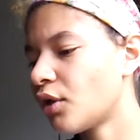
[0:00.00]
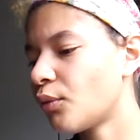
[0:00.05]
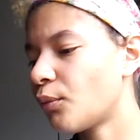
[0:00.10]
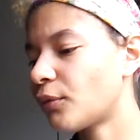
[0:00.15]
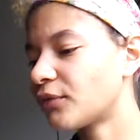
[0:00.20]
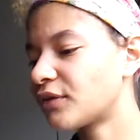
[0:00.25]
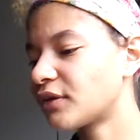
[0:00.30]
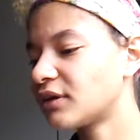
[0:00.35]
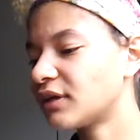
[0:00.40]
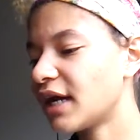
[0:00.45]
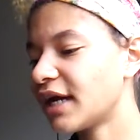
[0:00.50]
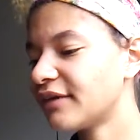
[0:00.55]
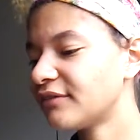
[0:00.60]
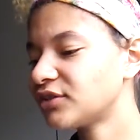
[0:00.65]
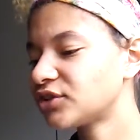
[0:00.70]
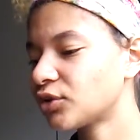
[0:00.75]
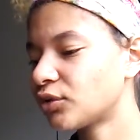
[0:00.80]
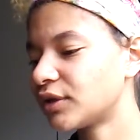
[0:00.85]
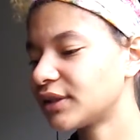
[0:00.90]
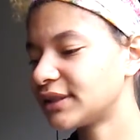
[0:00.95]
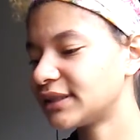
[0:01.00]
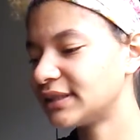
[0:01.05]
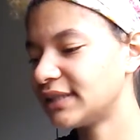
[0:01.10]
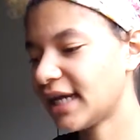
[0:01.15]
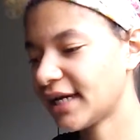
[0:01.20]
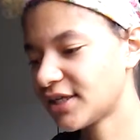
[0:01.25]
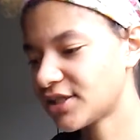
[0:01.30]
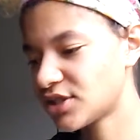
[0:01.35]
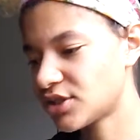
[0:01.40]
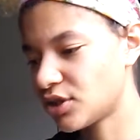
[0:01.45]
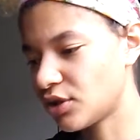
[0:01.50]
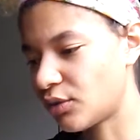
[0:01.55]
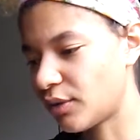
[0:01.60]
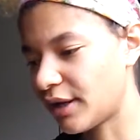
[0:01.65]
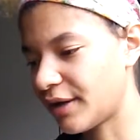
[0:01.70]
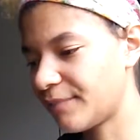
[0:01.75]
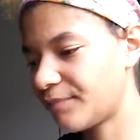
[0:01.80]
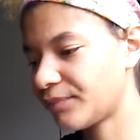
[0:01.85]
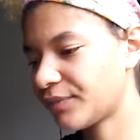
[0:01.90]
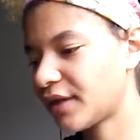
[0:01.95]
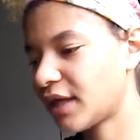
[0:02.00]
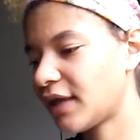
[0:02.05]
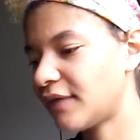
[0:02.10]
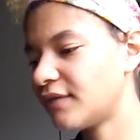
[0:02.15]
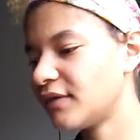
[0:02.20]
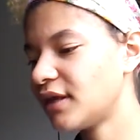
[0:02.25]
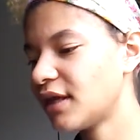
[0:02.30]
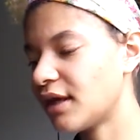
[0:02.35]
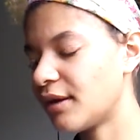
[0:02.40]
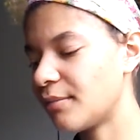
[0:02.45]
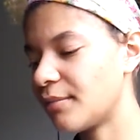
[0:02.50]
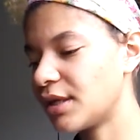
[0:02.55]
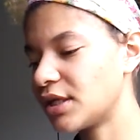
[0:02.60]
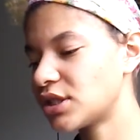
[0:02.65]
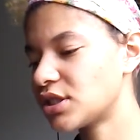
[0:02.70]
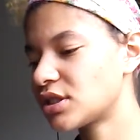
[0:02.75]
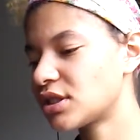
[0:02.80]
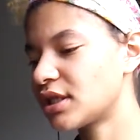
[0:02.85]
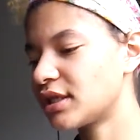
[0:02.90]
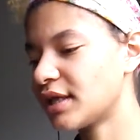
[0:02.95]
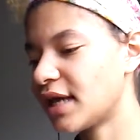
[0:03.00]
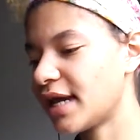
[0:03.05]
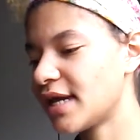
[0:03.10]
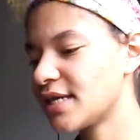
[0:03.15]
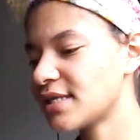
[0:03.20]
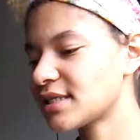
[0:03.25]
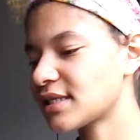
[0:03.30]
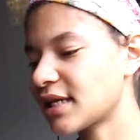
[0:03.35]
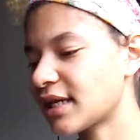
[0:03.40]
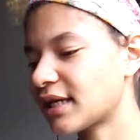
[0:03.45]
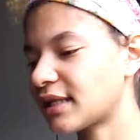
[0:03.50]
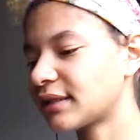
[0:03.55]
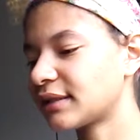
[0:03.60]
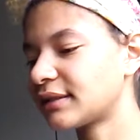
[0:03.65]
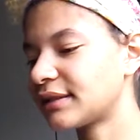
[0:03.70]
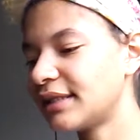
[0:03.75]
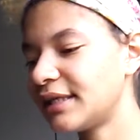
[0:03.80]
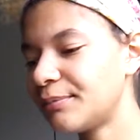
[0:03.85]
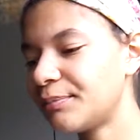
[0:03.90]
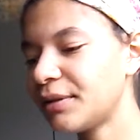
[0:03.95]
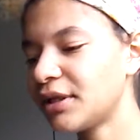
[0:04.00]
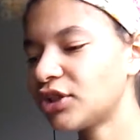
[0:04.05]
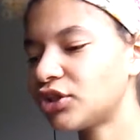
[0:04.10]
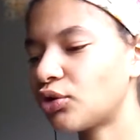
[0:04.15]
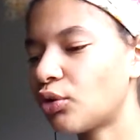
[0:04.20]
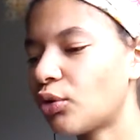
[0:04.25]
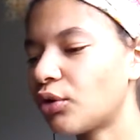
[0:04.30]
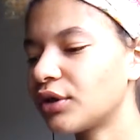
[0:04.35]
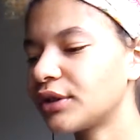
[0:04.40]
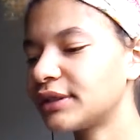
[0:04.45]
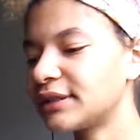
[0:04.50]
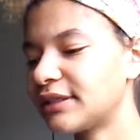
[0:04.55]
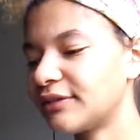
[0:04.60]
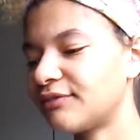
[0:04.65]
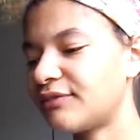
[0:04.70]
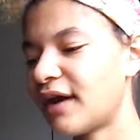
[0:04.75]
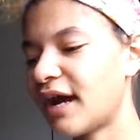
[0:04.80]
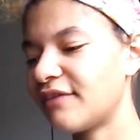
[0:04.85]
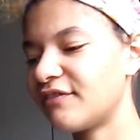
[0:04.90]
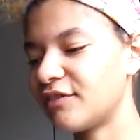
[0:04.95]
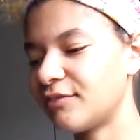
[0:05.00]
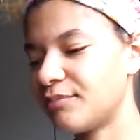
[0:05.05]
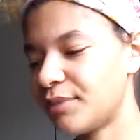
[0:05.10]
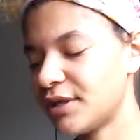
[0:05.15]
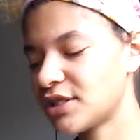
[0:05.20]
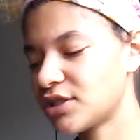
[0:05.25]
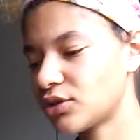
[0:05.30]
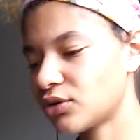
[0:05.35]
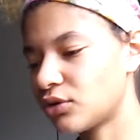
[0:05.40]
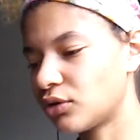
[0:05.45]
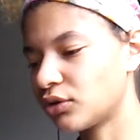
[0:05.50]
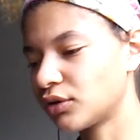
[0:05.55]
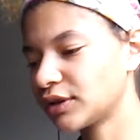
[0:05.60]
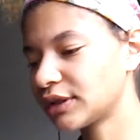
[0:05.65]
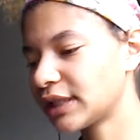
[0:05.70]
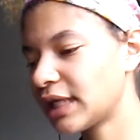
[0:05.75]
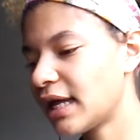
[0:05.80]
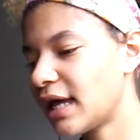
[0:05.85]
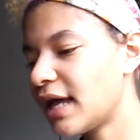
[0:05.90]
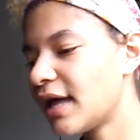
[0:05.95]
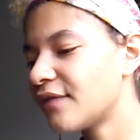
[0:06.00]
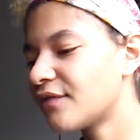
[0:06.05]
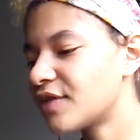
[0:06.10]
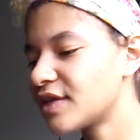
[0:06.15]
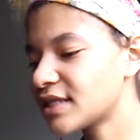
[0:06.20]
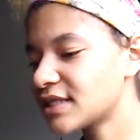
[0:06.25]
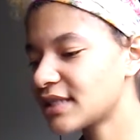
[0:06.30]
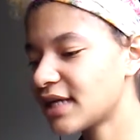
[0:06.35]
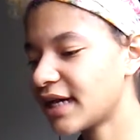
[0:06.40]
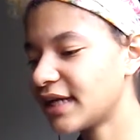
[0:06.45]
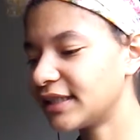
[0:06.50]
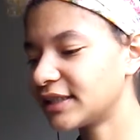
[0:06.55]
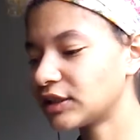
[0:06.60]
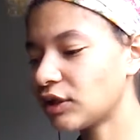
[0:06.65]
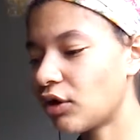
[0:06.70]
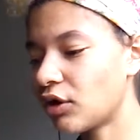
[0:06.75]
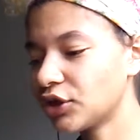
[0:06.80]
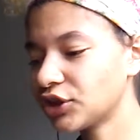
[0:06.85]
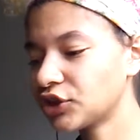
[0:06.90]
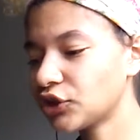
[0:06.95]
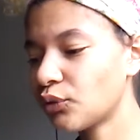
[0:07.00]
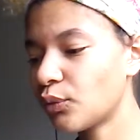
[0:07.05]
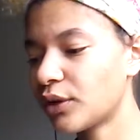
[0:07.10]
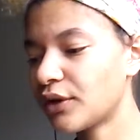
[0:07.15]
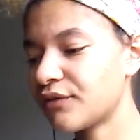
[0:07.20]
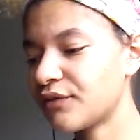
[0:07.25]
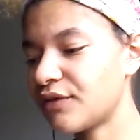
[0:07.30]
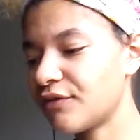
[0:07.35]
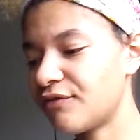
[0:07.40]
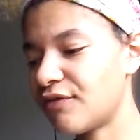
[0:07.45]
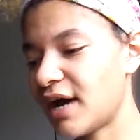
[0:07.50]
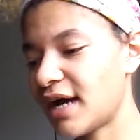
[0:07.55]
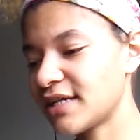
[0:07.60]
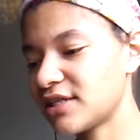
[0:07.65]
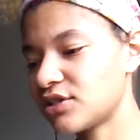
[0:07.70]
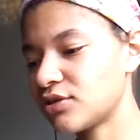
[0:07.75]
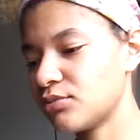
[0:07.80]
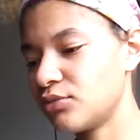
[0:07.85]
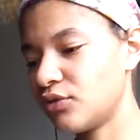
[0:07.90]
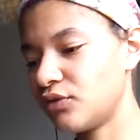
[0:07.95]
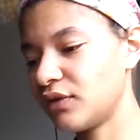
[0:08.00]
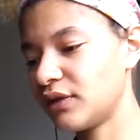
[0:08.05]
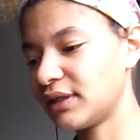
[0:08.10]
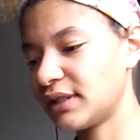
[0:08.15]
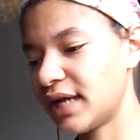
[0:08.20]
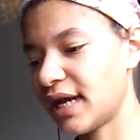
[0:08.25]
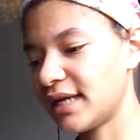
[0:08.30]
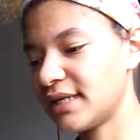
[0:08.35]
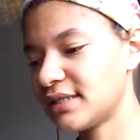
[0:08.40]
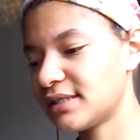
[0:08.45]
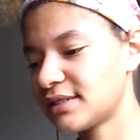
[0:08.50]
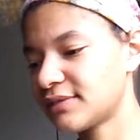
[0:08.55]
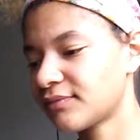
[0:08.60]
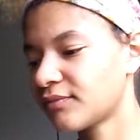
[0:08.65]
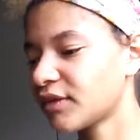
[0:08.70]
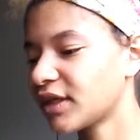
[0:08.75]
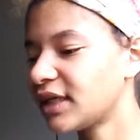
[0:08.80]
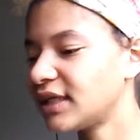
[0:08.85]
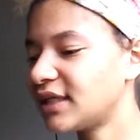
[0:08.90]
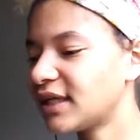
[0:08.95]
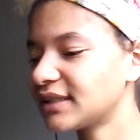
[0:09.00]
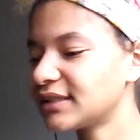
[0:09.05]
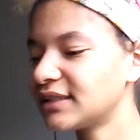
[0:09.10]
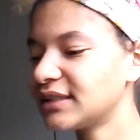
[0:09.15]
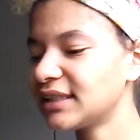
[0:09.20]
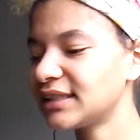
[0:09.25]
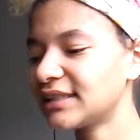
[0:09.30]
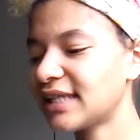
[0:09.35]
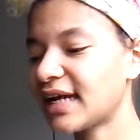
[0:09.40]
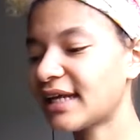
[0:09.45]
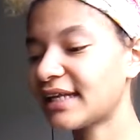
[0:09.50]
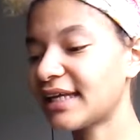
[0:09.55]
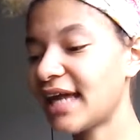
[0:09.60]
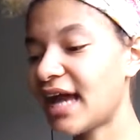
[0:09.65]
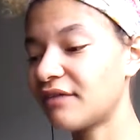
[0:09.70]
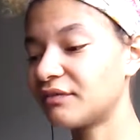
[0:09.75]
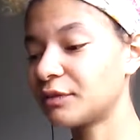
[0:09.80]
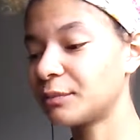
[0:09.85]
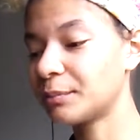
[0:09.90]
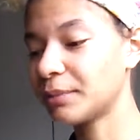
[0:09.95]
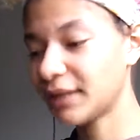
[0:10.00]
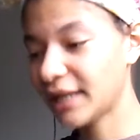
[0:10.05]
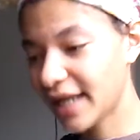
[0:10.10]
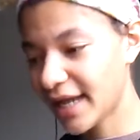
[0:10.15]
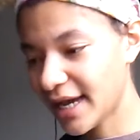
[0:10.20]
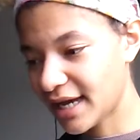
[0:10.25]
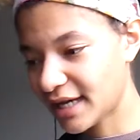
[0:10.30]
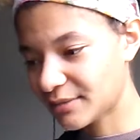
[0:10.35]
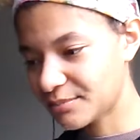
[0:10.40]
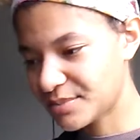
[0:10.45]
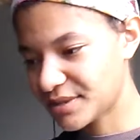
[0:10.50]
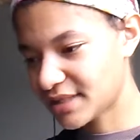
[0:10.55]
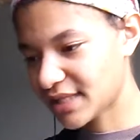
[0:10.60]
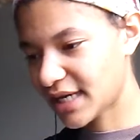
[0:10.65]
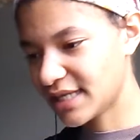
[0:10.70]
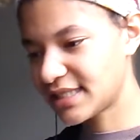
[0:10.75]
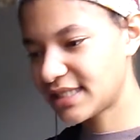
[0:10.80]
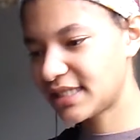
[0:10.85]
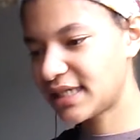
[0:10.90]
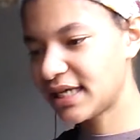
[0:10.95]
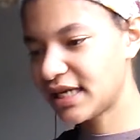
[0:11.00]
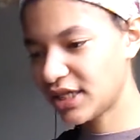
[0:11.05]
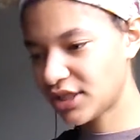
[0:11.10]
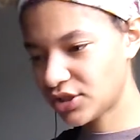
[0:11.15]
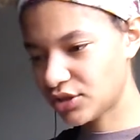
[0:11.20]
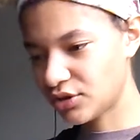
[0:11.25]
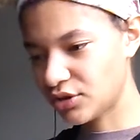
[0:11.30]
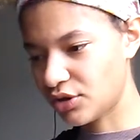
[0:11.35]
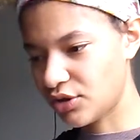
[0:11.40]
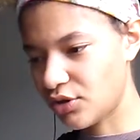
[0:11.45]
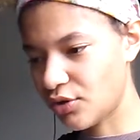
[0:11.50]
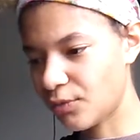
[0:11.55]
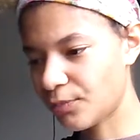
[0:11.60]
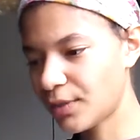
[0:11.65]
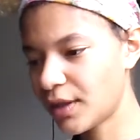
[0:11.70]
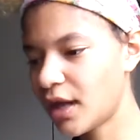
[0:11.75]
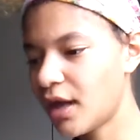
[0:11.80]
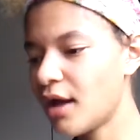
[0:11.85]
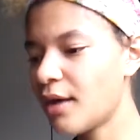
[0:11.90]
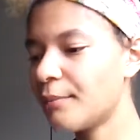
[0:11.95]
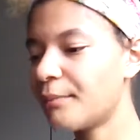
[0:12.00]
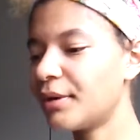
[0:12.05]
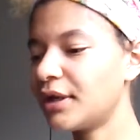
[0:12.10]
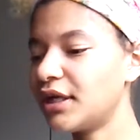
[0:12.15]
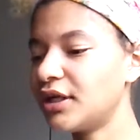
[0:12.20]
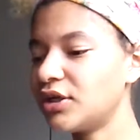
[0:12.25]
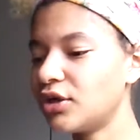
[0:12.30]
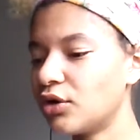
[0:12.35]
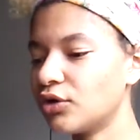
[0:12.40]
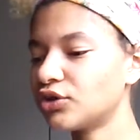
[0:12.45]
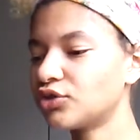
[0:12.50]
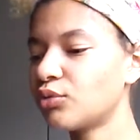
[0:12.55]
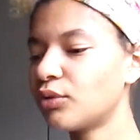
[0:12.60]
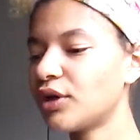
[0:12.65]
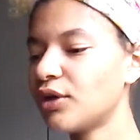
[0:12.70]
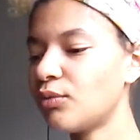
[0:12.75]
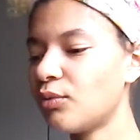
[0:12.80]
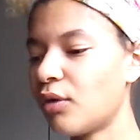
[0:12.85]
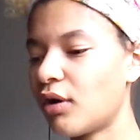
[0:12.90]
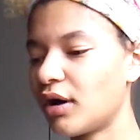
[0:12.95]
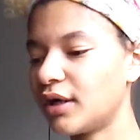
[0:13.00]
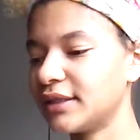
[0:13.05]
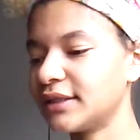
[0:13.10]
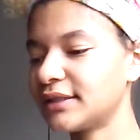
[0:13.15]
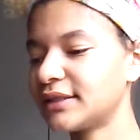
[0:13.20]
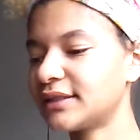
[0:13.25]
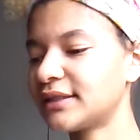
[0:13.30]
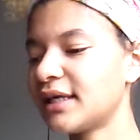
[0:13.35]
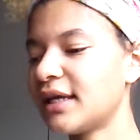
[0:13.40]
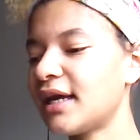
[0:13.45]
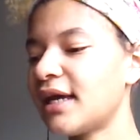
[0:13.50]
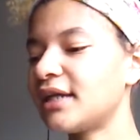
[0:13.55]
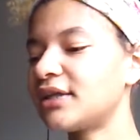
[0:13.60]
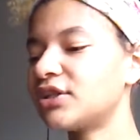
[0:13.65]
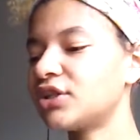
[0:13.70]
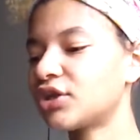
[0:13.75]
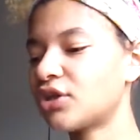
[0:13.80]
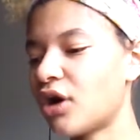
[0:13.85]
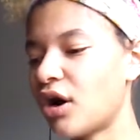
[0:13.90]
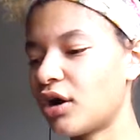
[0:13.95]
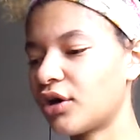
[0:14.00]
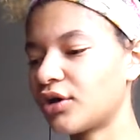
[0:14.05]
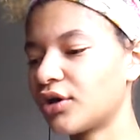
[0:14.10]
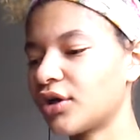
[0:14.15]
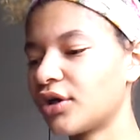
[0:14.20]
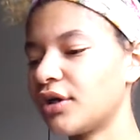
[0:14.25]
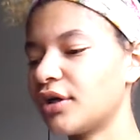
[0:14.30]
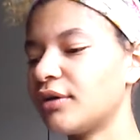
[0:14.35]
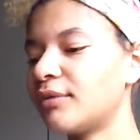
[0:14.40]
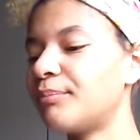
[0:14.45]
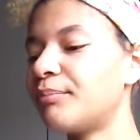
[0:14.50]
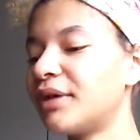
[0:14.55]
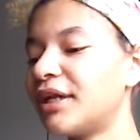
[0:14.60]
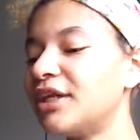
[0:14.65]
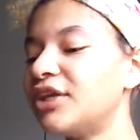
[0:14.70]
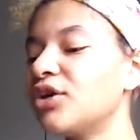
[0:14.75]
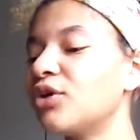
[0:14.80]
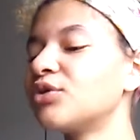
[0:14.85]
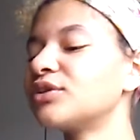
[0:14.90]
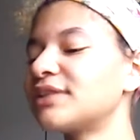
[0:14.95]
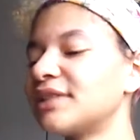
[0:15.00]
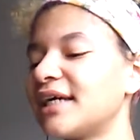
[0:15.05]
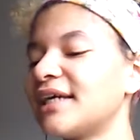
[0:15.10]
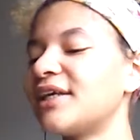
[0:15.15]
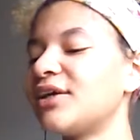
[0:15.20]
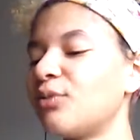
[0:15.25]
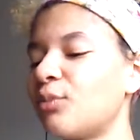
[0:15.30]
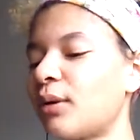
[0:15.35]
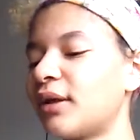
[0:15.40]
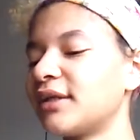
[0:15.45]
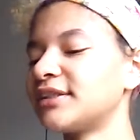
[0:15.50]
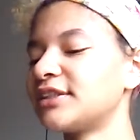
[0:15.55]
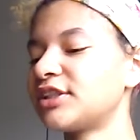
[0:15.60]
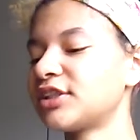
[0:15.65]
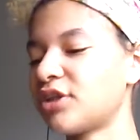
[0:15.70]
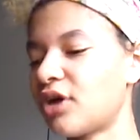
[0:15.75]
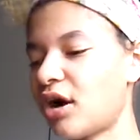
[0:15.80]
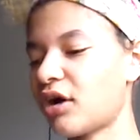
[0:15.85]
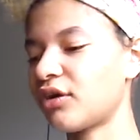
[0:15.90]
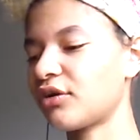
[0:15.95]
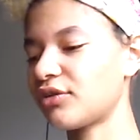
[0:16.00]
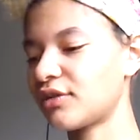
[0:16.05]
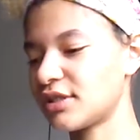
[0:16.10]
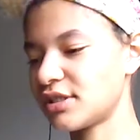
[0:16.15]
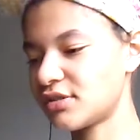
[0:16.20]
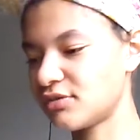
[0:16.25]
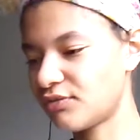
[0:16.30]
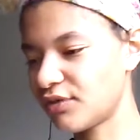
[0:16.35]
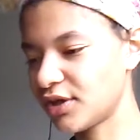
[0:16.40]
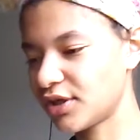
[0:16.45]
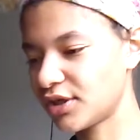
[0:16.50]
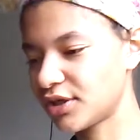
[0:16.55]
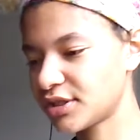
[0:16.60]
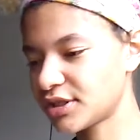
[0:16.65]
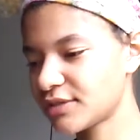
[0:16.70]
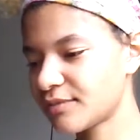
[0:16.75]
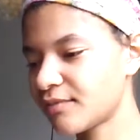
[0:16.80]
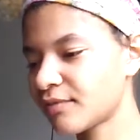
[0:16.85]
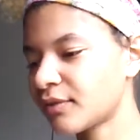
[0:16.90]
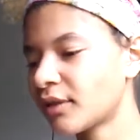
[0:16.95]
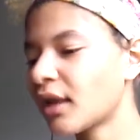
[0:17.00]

With the Knight of Swords next to it, in the image, the knight is like leaping towards the Five of Pentacles. This knight is also one of the faster moving knights. He doesn't exactly have a plan besides getting to you, but he knows what he wants to conquer, but he knows that he wants to conquer these fears.